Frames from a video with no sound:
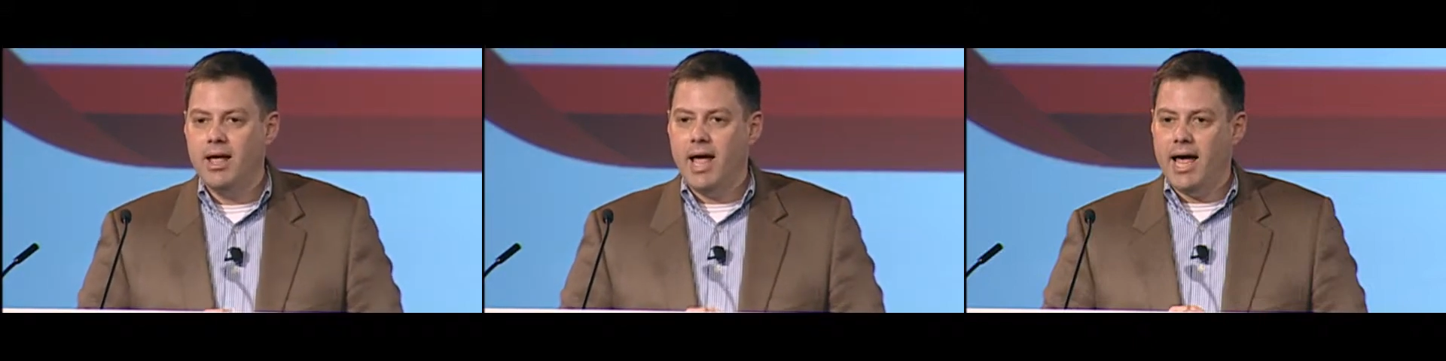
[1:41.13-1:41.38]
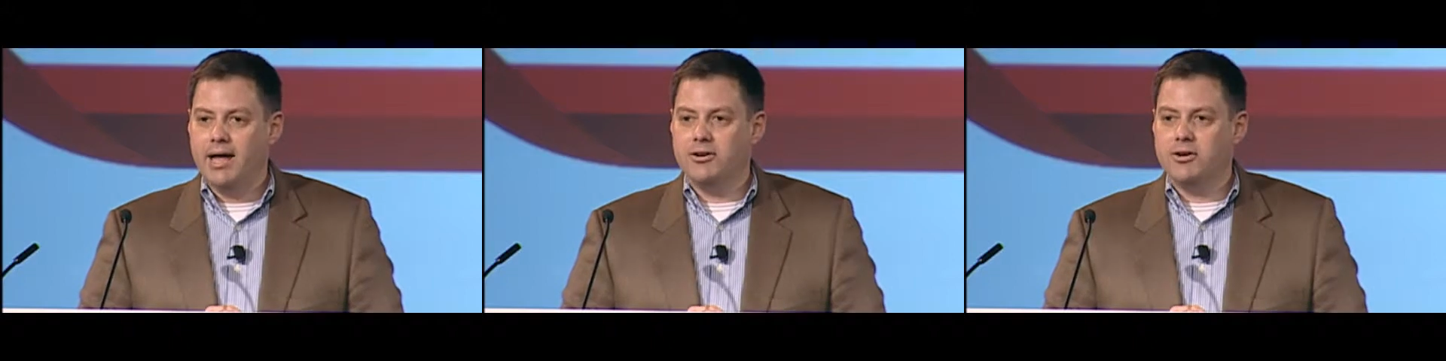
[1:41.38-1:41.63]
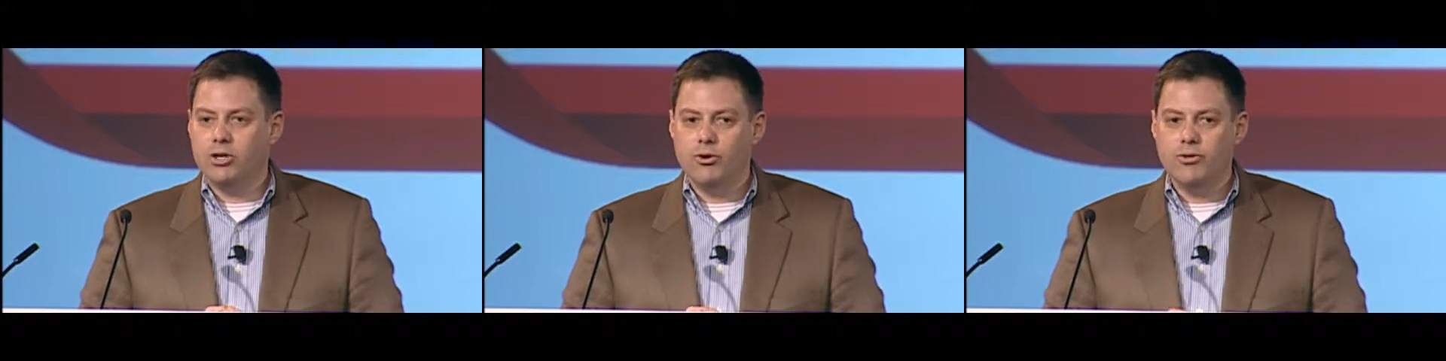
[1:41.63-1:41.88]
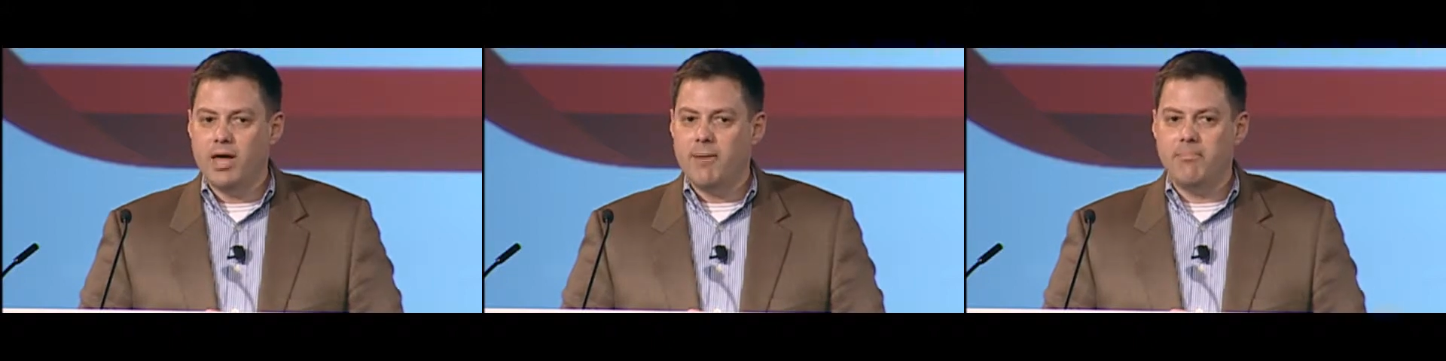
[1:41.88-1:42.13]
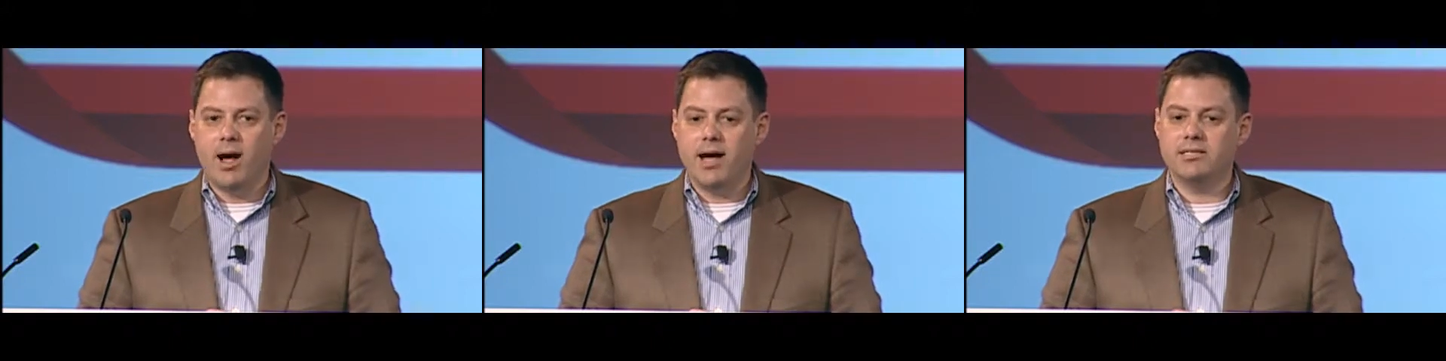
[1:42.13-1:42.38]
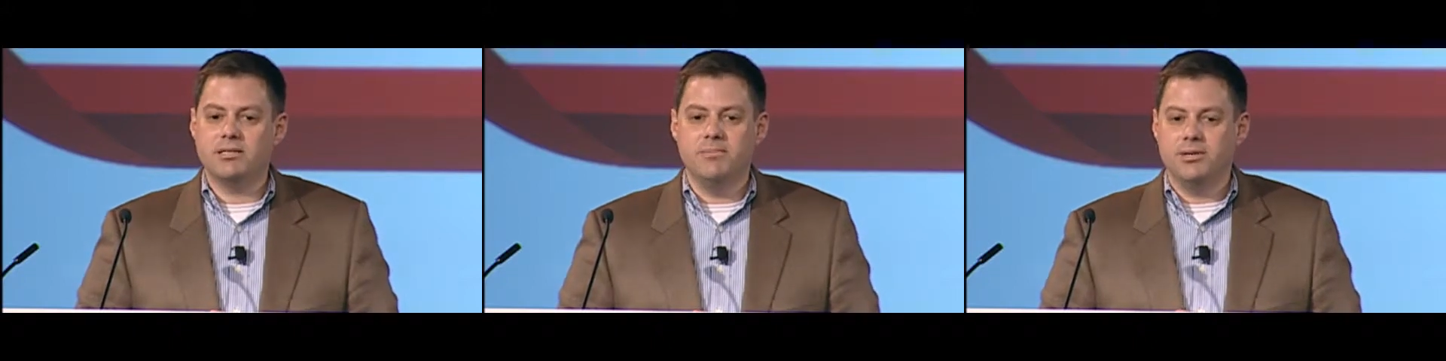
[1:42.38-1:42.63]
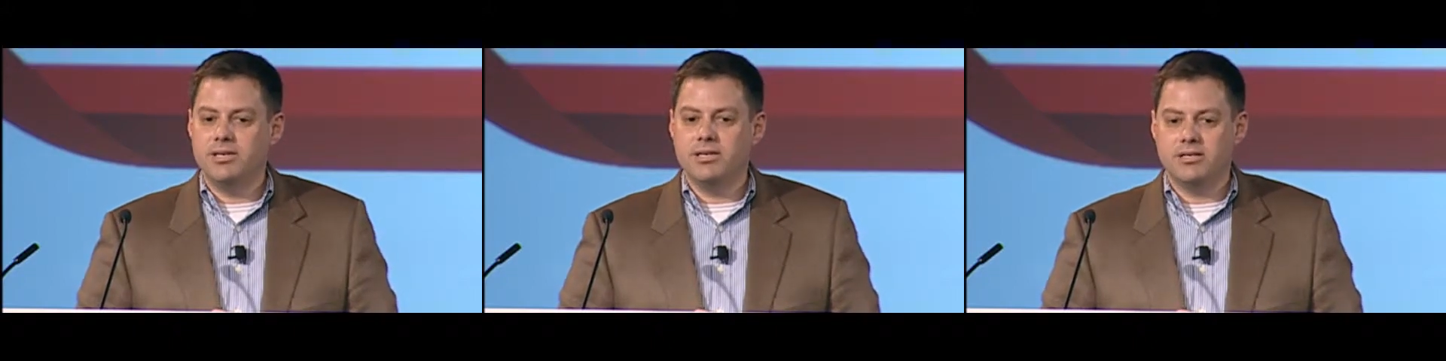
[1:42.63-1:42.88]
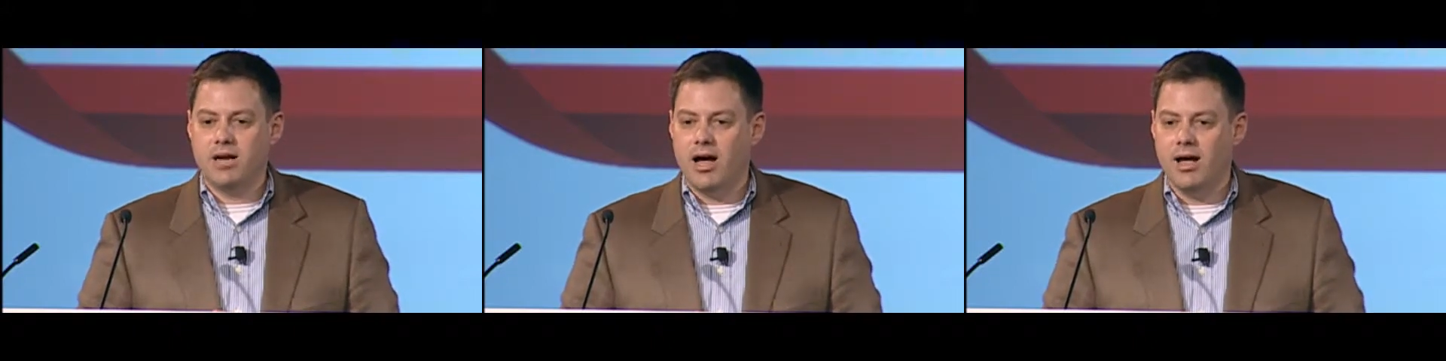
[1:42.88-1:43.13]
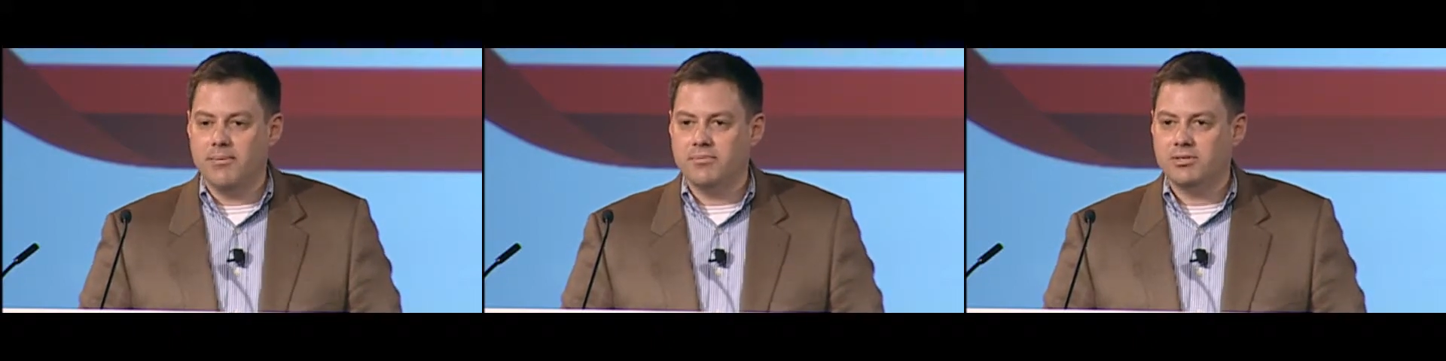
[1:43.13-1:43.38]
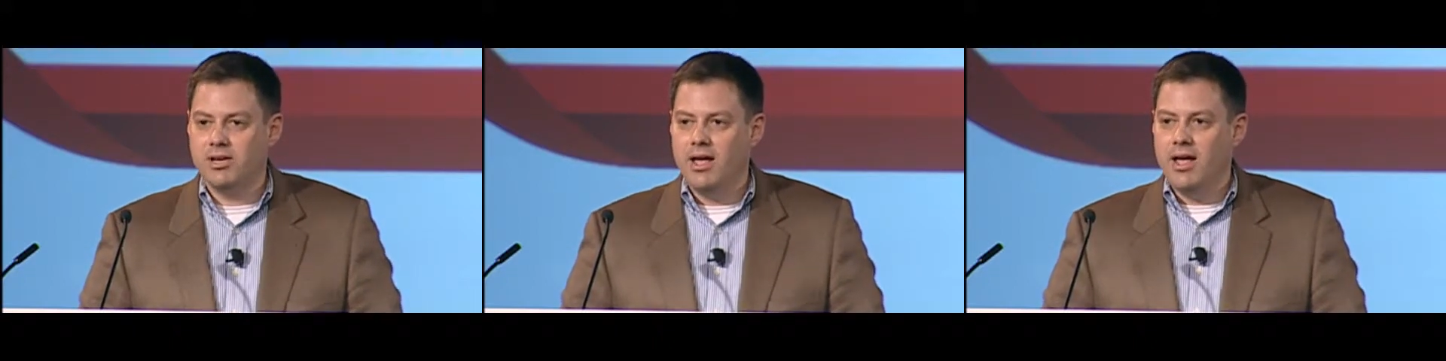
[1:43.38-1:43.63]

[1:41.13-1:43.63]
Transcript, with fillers: and clone that box a million times